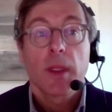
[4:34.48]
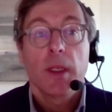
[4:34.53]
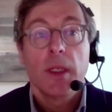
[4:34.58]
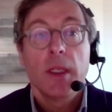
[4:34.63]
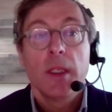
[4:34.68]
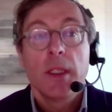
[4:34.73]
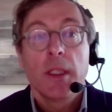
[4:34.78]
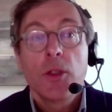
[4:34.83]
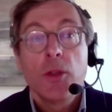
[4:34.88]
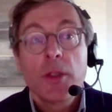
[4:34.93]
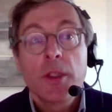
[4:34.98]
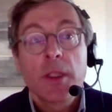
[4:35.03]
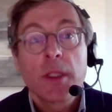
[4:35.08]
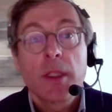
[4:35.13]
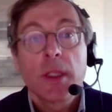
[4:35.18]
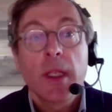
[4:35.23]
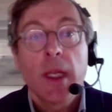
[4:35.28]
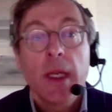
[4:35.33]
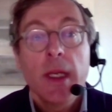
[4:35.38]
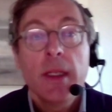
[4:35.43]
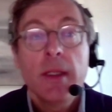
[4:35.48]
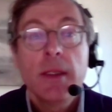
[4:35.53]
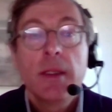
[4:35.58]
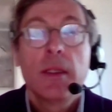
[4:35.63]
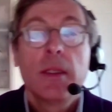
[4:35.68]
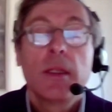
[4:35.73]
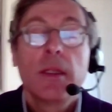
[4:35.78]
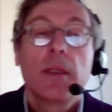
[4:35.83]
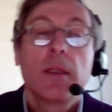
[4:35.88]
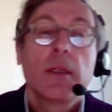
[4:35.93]
In
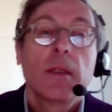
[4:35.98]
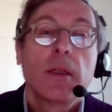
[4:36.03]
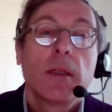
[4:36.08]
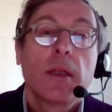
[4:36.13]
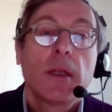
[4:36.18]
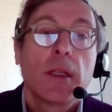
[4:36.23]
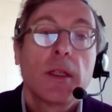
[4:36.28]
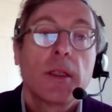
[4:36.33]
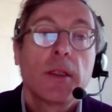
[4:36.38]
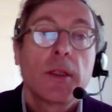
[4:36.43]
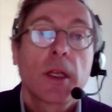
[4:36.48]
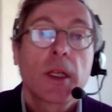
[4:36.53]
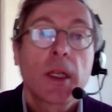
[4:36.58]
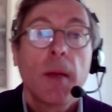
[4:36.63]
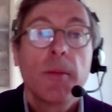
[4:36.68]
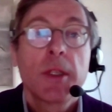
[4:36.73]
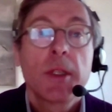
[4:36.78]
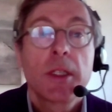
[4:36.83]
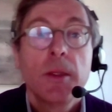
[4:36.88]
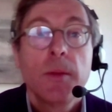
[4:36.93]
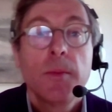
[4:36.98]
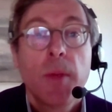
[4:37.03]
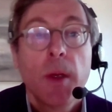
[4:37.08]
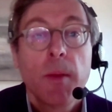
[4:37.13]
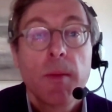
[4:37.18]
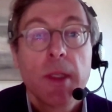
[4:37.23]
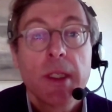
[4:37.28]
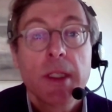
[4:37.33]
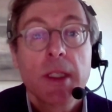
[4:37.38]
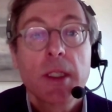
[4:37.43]
2008, the Commission
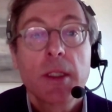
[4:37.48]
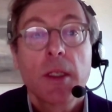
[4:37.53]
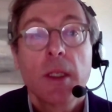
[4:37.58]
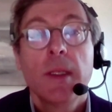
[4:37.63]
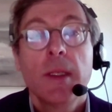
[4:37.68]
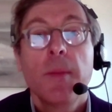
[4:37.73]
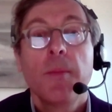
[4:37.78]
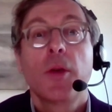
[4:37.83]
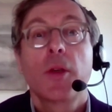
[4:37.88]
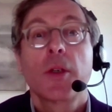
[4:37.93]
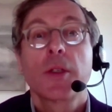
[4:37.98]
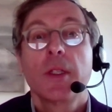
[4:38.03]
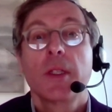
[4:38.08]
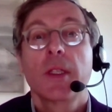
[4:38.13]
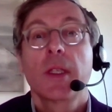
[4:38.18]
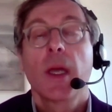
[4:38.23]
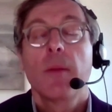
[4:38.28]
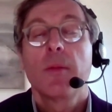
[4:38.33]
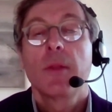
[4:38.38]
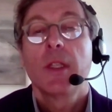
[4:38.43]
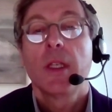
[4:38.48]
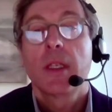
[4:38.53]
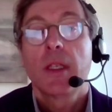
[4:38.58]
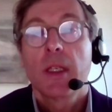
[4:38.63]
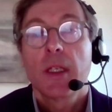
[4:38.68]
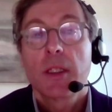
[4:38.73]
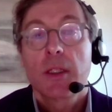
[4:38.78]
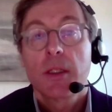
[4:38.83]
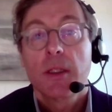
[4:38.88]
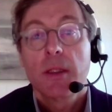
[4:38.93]
published an important
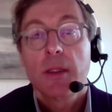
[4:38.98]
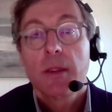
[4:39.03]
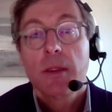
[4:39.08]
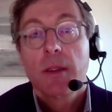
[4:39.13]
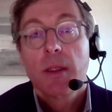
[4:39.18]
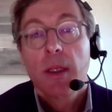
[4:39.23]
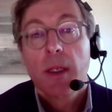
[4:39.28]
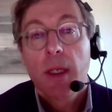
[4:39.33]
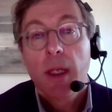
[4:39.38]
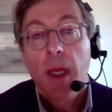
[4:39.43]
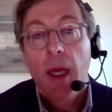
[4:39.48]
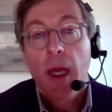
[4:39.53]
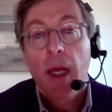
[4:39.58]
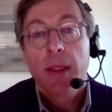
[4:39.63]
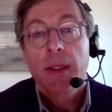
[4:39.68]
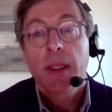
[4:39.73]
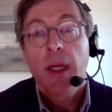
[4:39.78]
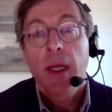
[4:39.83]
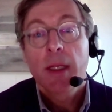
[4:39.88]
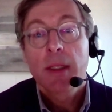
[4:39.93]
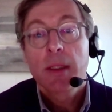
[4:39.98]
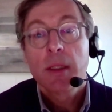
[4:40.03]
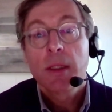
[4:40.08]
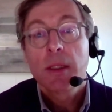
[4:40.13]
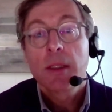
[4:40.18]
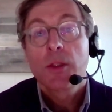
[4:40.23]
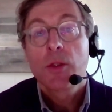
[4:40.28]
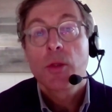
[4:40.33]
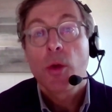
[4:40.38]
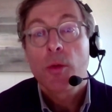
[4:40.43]
communication
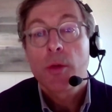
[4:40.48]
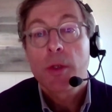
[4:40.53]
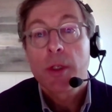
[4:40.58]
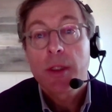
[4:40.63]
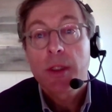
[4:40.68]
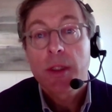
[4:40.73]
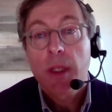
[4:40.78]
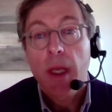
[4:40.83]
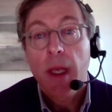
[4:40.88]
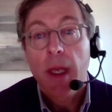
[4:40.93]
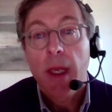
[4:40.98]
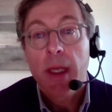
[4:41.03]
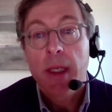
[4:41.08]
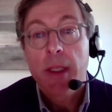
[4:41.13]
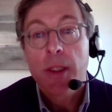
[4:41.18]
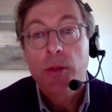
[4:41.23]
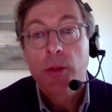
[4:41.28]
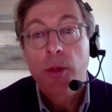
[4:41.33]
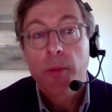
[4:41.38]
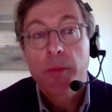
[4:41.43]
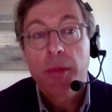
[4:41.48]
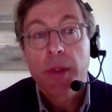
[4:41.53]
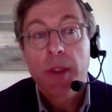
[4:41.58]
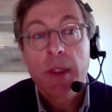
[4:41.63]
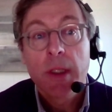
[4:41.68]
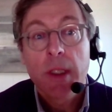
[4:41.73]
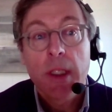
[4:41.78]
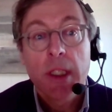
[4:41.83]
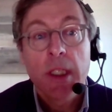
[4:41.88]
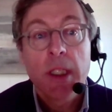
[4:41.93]
entitled Towards a
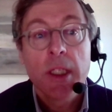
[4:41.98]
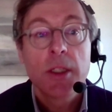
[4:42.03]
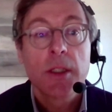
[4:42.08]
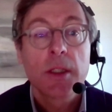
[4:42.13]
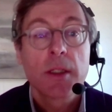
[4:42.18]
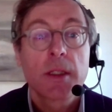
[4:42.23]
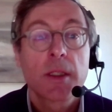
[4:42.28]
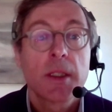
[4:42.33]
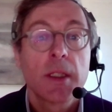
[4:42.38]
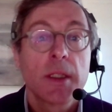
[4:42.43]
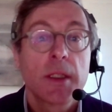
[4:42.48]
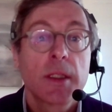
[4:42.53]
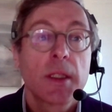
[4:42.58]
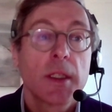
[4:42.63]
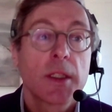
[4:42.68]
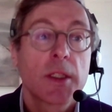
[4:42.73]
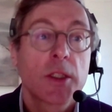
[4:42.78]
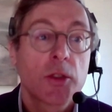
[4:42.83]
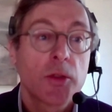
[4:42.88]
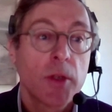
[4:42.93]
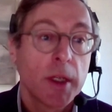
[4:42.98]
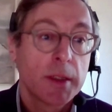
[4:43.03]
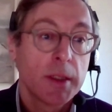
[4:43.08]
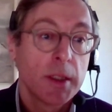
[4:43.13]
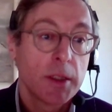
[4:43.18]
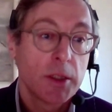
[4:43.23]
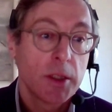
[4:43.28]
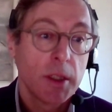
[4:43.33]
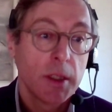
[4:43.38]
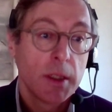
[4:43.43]
European e-justice
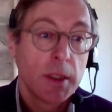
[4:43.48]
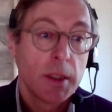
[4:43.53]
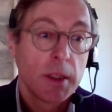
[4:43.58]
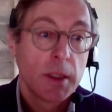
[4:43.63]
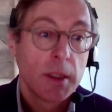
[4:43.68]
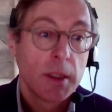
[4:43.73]
Strategy.